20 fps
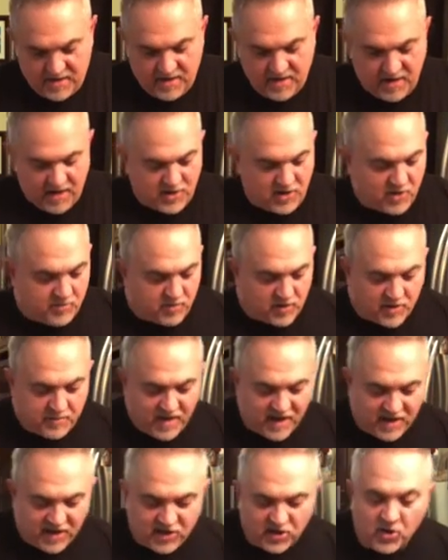and you put it
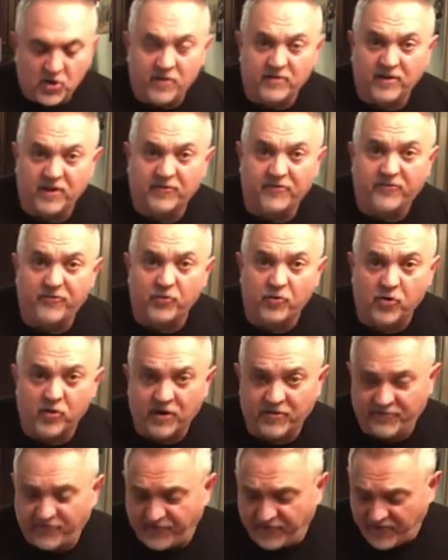back in the oven at
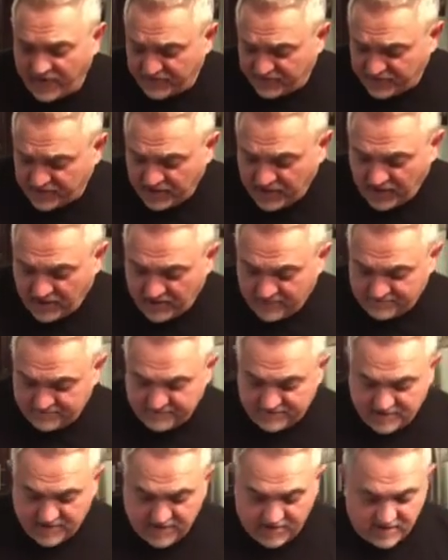450.
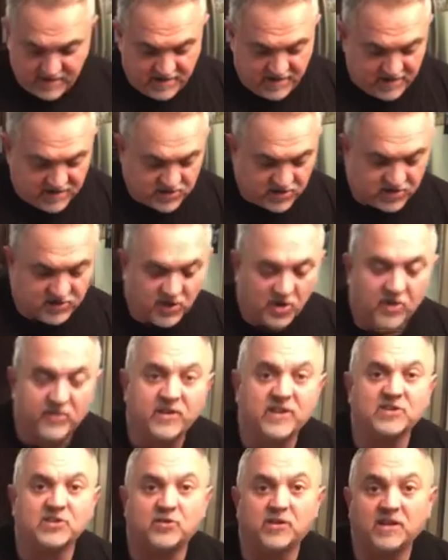So the oven
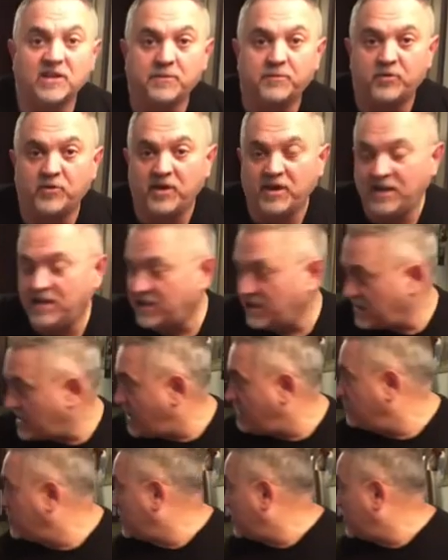is already preheated. I'm going